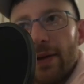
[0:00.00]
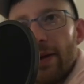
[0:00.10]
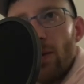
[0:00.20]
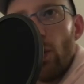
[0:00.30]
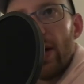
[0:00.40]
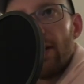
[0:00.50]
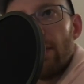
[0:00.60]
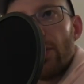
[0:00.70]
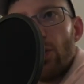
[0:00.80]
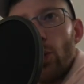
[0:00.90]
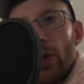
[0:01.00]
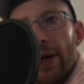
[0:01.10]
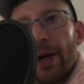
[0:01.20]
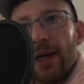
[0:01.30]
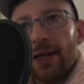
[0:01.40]
when it comes to
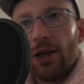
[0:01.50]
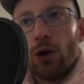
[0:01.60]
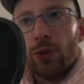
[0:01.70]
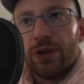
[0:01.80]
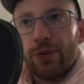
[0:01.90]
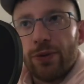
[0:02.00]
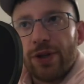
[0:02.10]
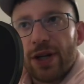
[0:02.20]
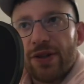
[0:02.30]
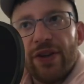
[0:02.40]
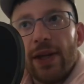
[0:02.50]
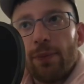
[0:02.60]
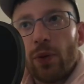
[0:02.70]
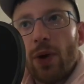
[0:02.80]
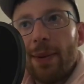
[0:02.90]
Bulgaria, I can go into such a
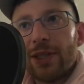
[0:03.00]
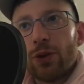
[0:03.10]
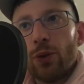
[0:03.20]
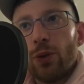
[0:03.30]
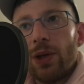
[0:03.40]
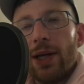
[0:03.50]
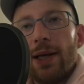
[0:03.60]
deep rabbit hole